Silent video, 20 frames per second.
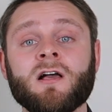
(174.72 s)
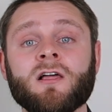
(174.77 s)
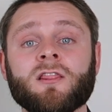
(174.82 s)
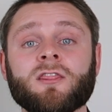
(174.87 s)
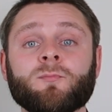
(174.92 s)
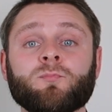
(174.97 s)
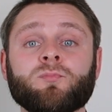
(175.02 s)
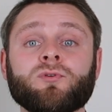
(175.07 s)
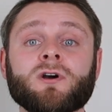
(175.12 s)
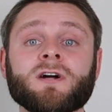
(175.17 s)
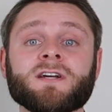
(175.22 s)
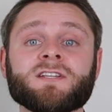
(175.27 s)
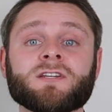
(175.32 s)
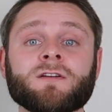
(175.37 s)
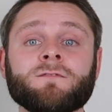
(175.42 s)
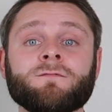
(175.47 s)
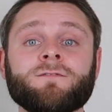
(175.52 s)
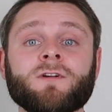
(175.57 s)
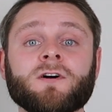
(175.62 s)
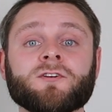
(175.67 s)
the price
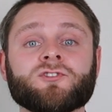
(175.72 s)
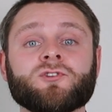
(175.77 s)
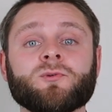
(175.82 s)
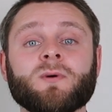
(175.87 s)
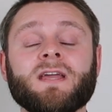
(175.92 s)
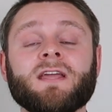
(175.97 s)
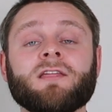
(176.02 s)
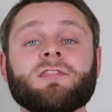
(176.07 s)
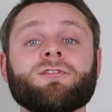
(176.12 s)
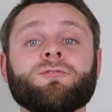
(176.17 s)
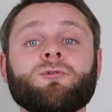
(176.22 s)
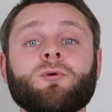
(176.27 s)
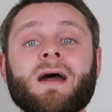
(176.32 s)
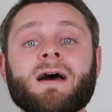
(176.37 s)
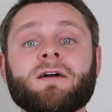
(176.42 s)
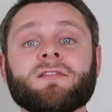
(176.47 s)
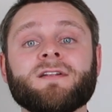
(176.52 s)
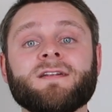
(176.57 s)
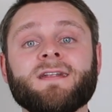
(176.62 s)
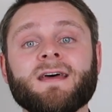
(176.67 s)
can fluctuate
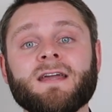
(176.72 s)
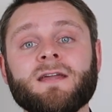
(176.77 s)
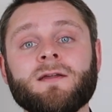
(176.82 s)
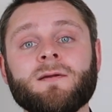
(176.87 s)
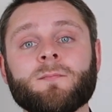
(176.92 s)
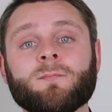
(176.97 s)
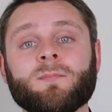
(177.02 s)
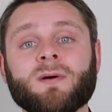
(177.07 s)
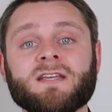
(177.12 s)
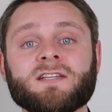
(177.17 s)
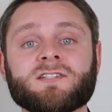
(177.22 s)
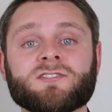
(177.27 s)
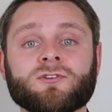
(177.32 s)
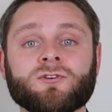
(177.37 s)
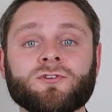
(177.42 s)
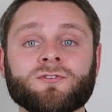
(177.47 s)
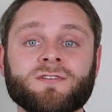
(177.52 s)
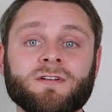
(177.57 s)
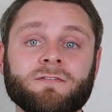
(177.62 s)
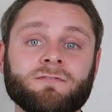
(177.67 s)
throughout the day based
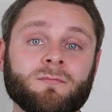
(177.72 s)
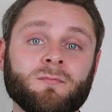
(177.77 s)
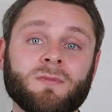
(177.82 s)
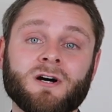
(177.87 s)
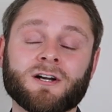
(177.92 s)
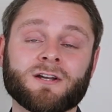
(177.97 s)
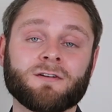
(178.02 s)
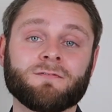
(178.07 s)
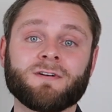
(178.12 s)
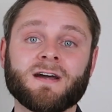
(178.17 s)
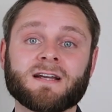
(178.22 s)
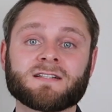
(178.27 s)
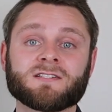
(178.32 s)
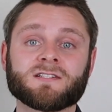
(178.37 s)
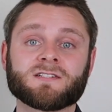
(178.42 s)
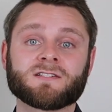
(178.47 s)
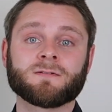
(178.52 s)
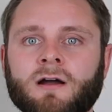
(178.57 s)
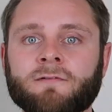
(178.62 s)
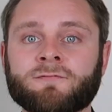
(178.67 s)
on different market
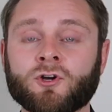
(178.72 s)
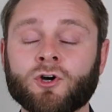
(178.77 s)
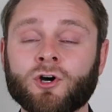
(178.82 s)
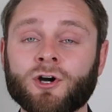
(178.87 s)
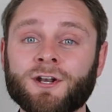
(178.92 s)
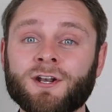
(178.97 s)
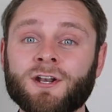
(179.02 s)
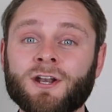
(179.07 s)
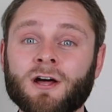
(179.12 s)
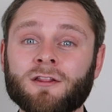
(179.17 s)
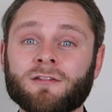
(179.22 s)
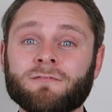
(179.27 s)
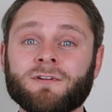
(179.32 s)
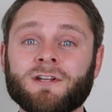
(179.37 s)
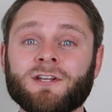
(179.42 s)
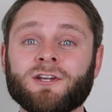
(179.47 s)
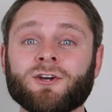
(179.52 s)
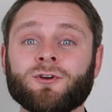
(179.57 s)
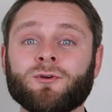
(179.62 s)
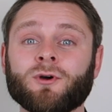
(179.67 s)
factors. I've got another
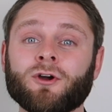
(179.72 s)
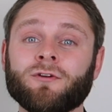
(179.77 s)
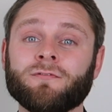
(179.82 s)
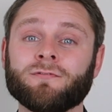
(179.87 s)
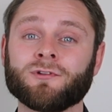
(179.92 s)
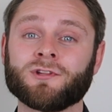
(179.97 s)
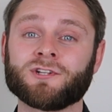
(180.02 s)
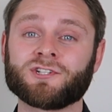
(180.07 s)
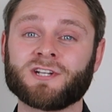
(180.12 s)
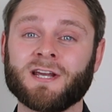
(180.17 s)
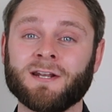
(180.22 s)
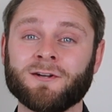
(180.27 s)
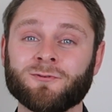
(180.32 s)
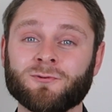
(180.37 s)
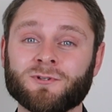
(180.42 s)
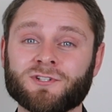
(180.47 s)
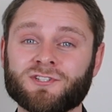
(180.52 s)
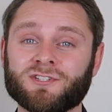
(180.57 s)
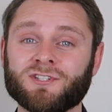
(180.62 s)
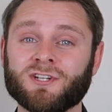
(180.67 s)
video over on the channel
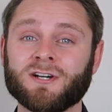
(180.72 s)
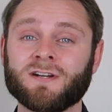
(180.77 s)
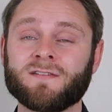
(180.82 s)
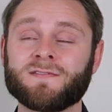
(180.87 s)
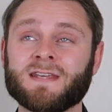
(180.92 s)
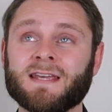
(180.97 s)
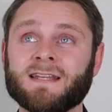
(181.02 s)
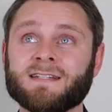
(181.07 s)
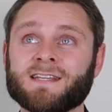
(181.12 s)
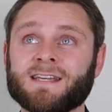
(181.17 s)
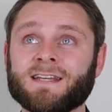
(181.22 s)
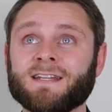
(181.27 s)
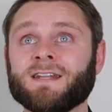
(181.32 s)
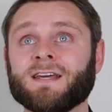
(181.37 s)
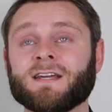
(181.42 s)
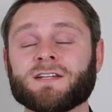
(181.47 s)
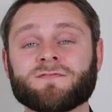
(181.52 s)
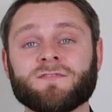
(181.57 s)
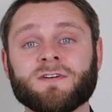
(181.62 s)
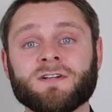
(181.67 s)
which dives into
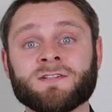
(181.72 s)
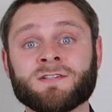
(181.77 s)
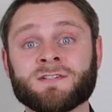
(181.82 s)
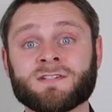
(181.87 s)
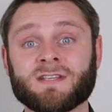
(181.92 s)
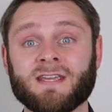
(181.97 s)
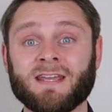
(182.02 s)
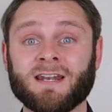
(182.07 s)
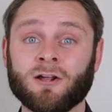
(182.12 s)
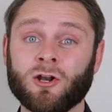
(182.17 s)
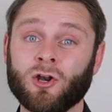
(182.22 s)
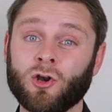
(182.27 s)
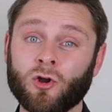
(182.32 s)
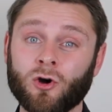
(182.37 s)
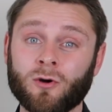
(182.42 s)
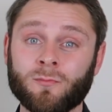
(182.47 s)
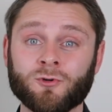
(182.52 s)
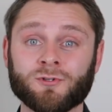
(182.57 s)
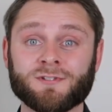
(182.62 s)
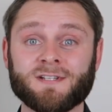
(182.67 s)
index funds in a
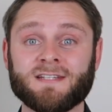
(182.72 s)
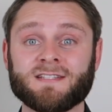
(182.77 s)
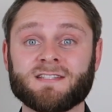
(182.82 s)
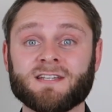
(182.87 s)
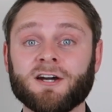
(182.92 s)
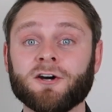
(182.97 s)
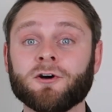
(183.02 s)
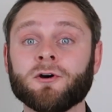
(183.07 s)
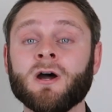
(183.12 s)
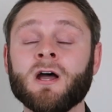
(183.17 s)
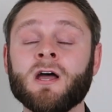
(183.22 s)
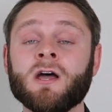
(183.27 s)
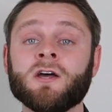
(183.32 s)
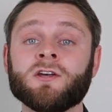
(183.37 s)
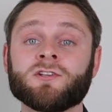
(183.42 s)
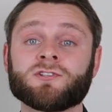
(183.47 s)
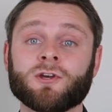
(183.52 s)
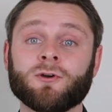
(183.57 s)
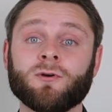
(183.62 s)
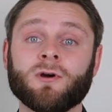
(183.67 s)
lot more detail,
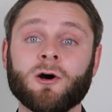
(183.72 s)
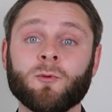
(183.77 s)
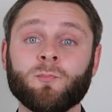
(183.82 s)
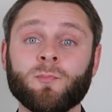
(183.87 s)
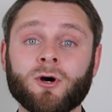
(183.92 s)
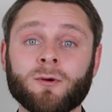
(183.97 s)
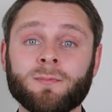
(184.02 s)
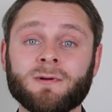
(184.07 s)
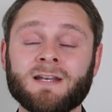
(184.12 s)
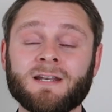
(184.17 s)
so I'll pop a